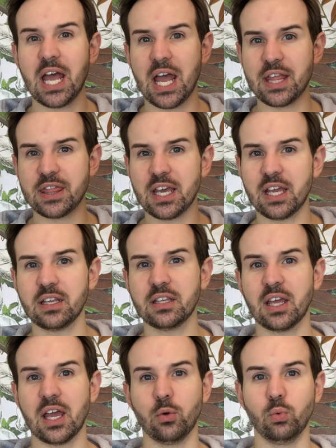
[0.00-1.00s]
And
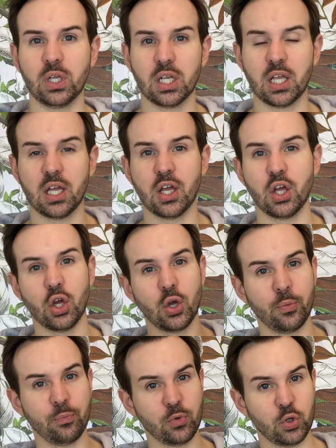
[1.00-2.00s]
then I will
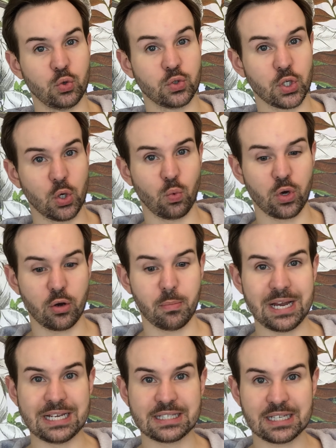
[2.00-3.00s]
um, use a
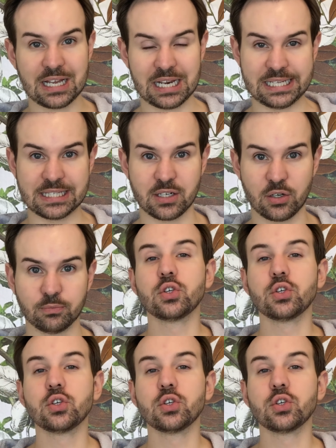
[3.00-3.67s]
water-based cleanser.